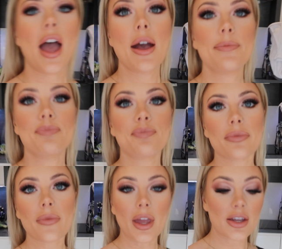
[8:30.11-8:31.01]
Um,
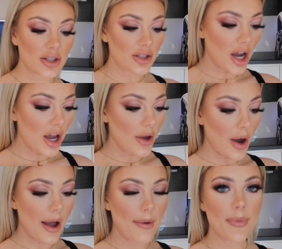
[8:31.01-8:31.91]
so
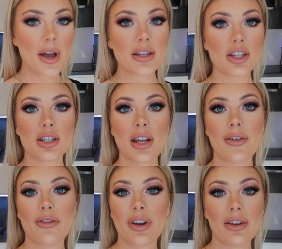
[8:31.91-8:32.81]
I'm just
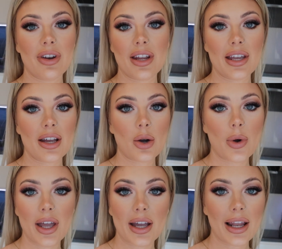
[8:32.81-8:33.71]
having a really, really
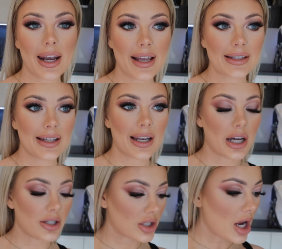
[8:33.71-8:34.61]
quick, lazy
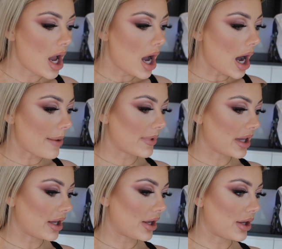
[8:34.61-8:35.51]
lunch. I'm
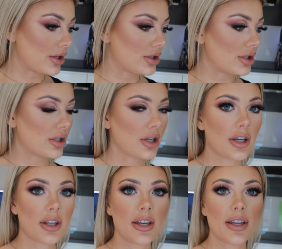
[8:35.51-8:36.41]
gonna just
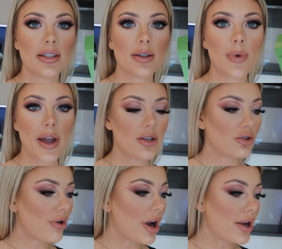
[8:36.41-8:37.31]
cook this
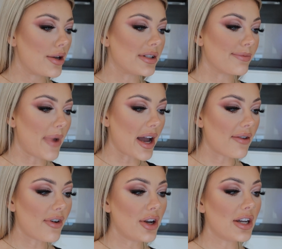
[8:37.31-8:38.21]
Waitrose
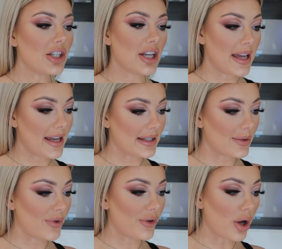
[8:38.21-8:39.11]
macaroni cheese
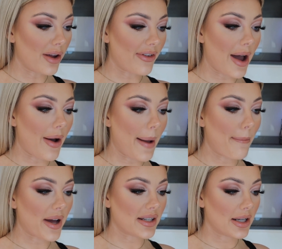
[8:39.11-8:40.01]
with cauliflower
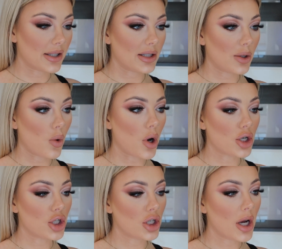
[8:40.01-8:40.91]
and butternut
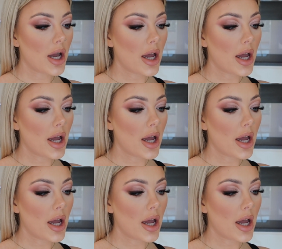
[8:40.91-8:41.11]
squash